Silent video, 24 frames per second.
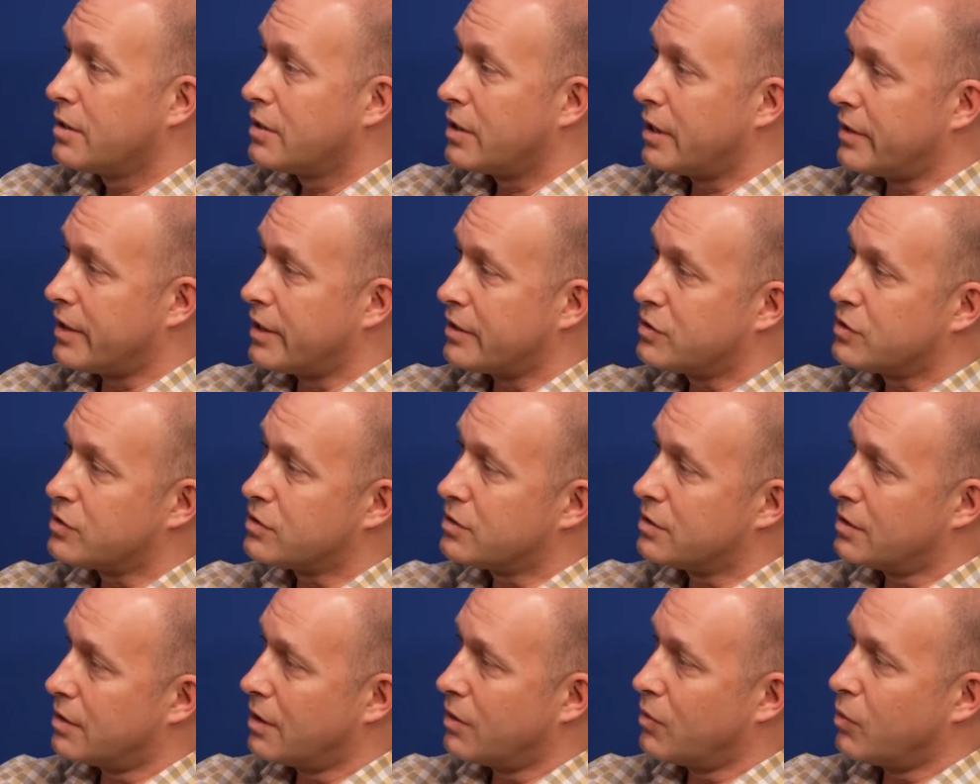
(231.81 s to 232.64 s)
and
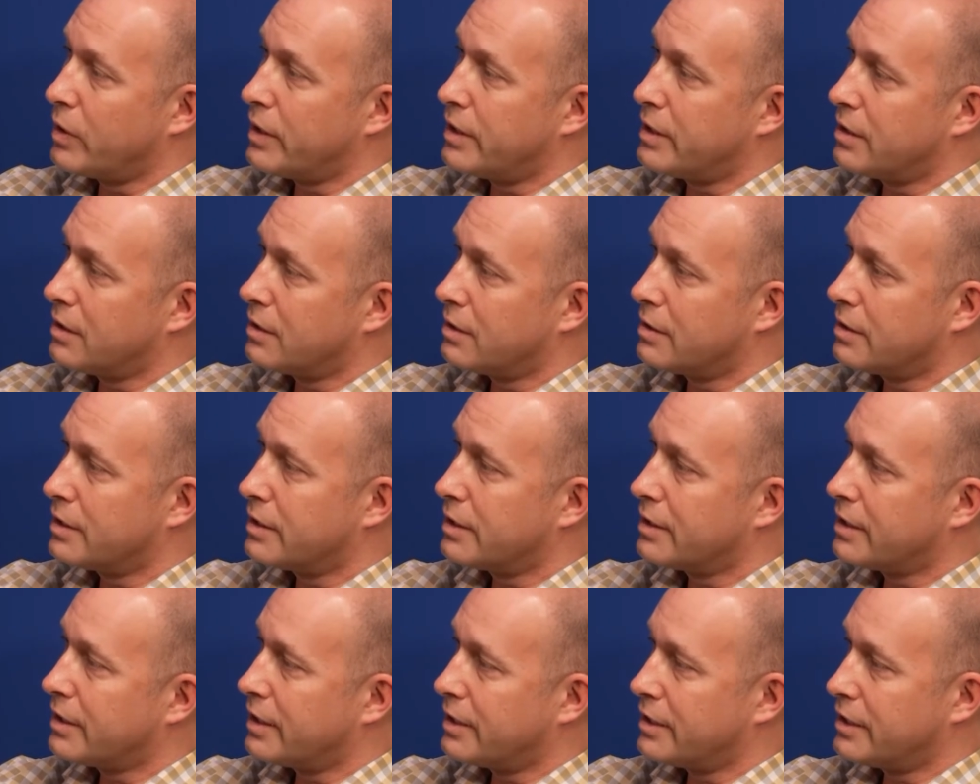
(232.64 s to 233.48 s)
that's a way
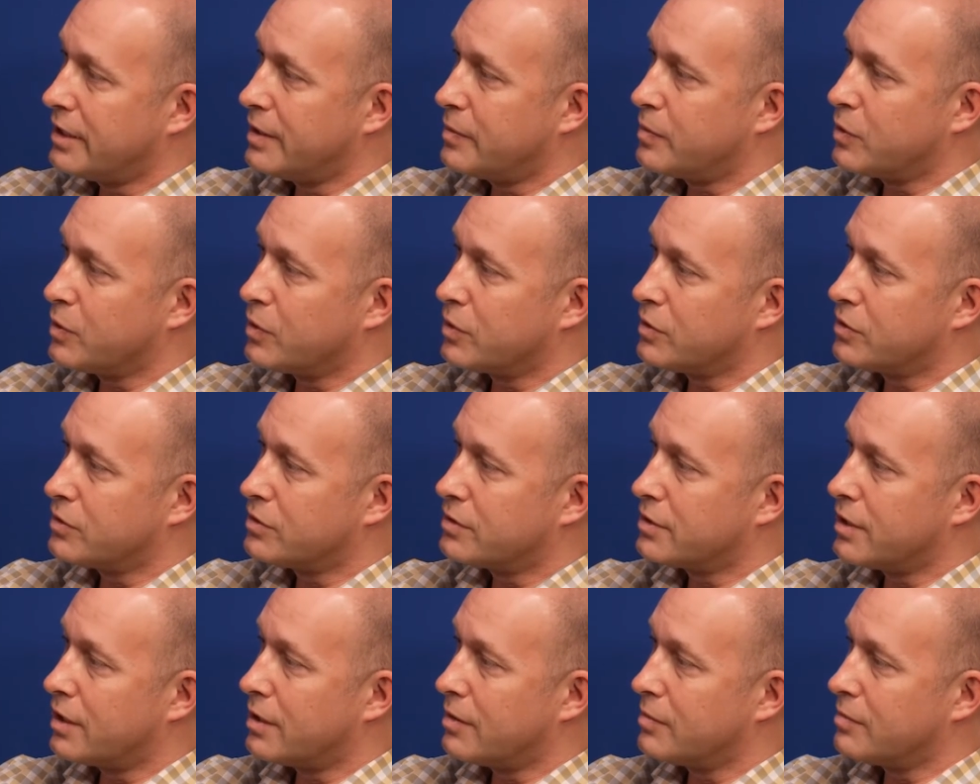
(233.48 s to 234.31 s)
to kind of keep
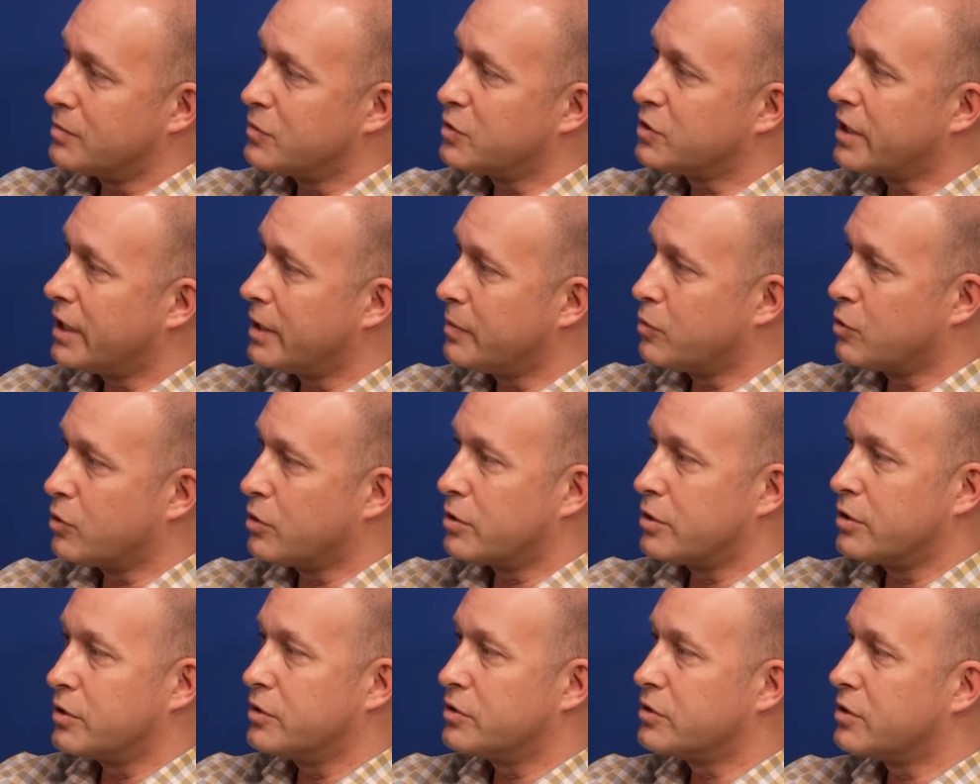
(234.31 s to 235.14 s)
those
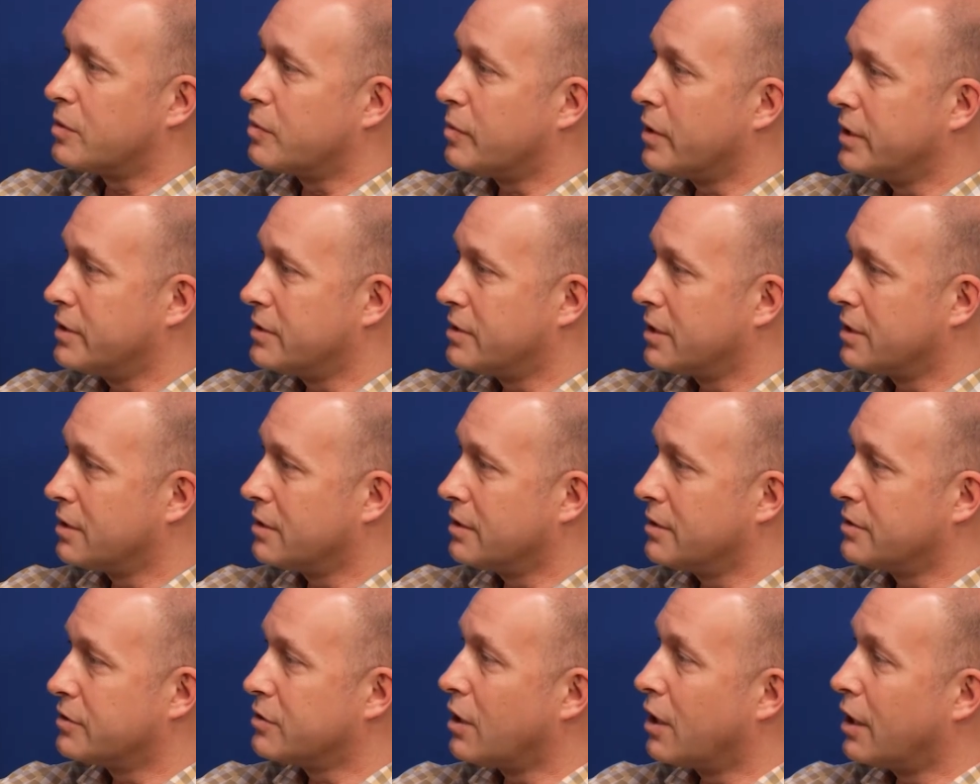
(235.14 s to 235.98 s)
skateboarders or
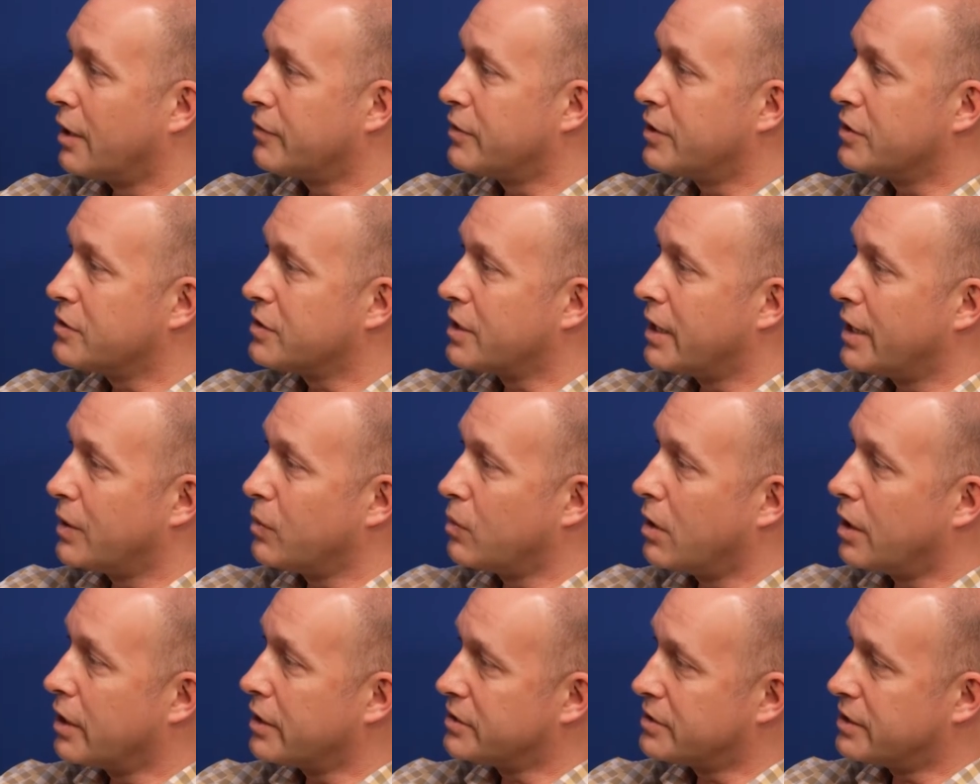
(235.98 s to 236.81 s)
bicyclists off the
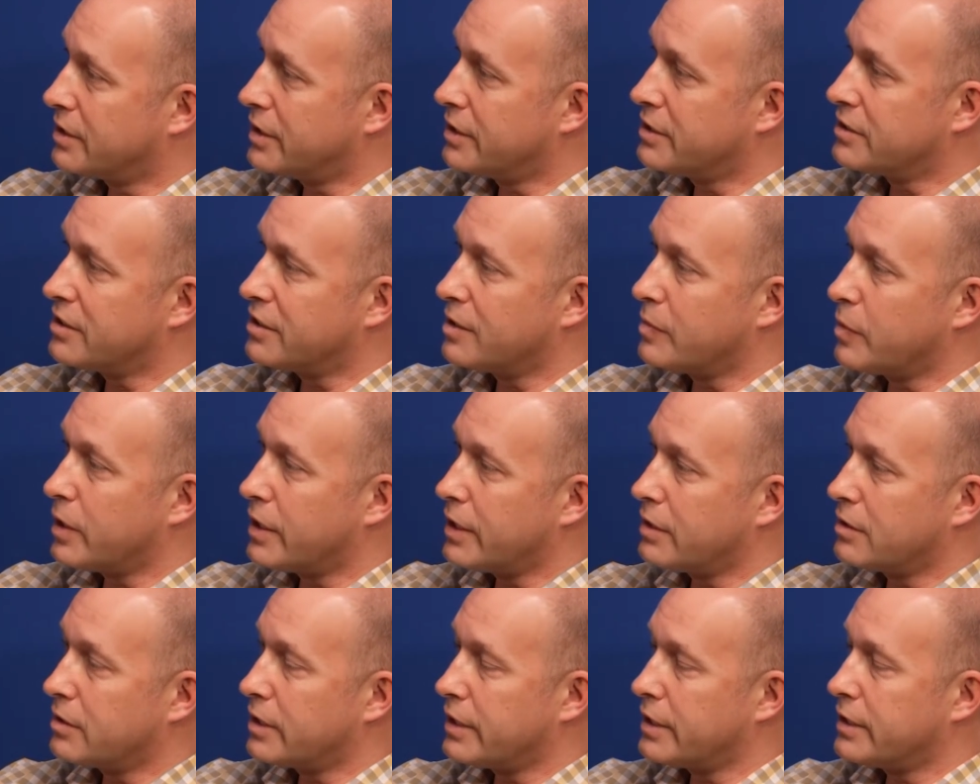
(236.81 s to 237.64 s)
sidewalks and into the
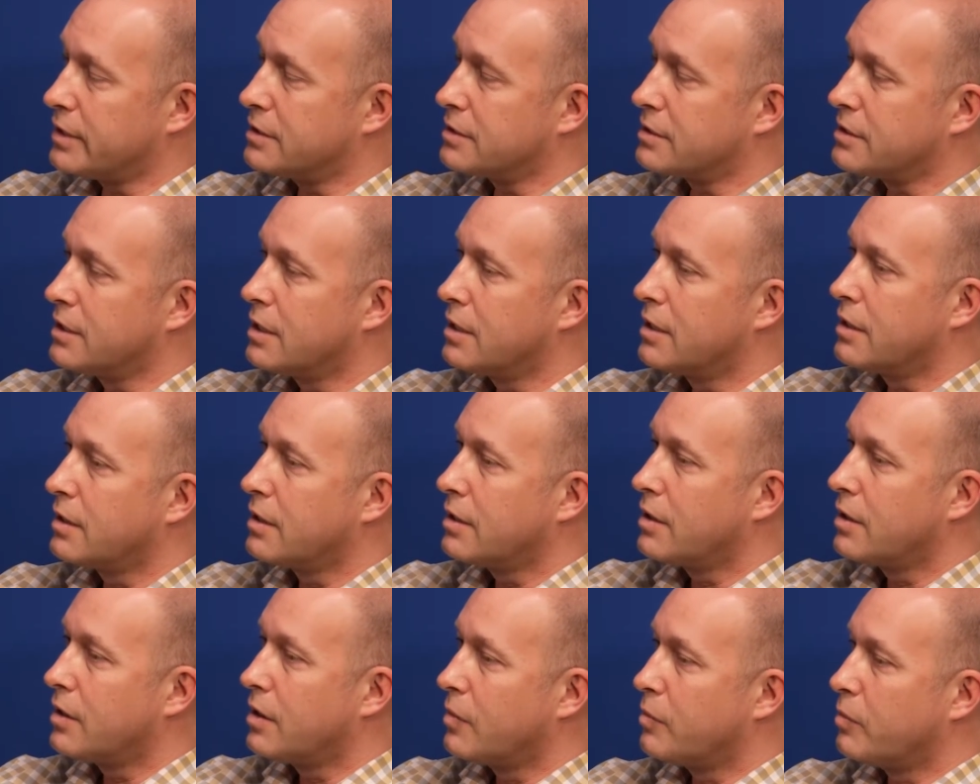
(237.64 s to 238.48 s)
bike lanes.
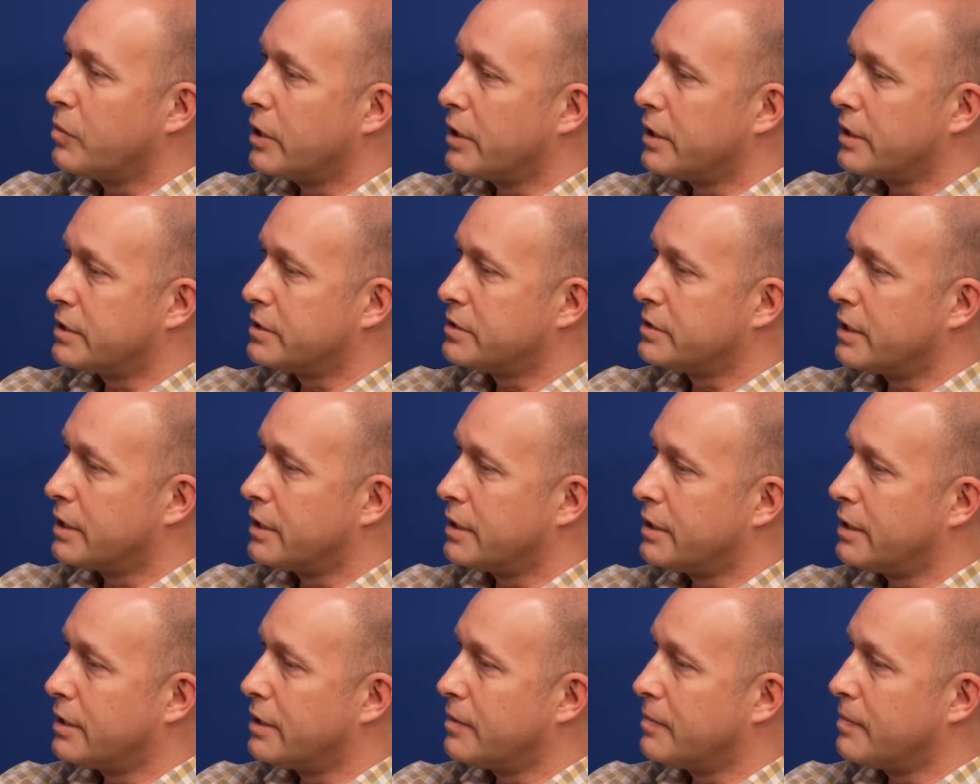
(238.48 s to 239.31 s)
But
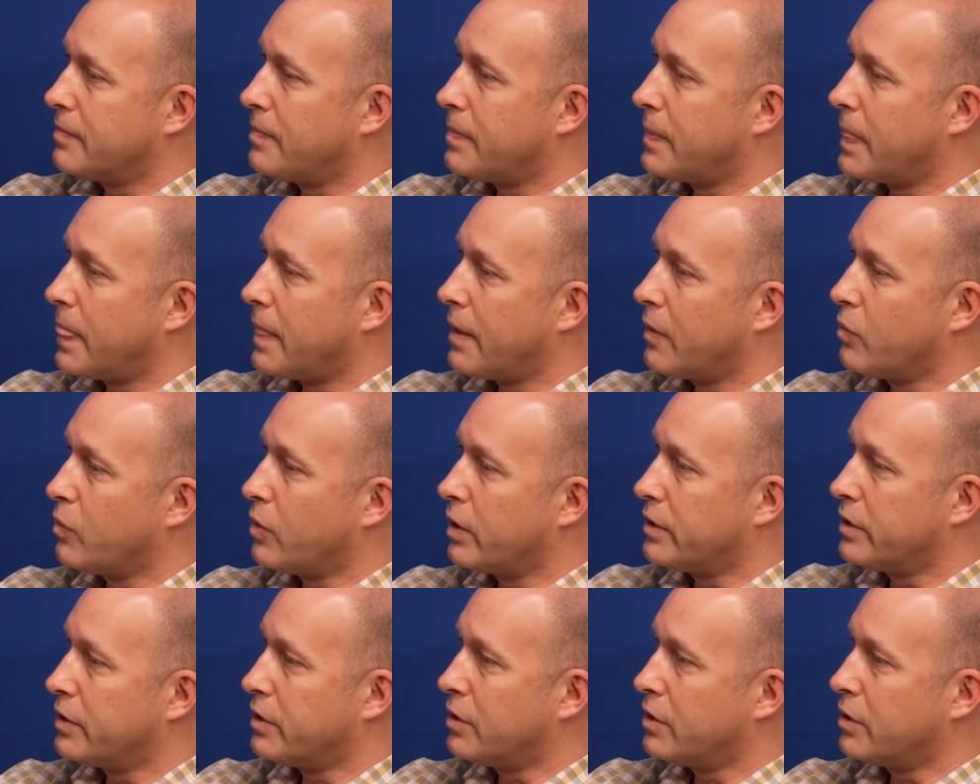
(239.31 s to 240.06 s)
when